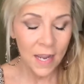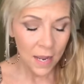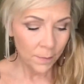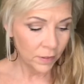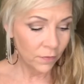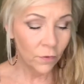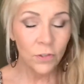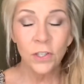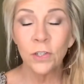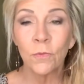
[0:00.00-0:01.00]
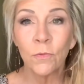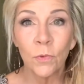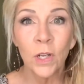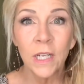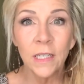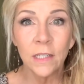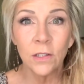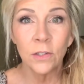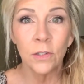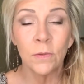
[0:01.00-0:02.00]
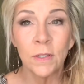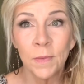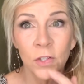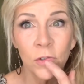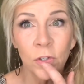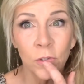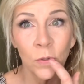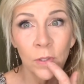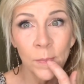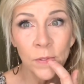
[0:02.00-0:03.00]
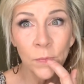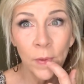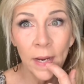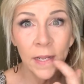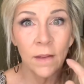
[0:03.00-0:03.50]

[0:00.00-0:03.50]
But the first thing you really need to do is make sure that your lips are ready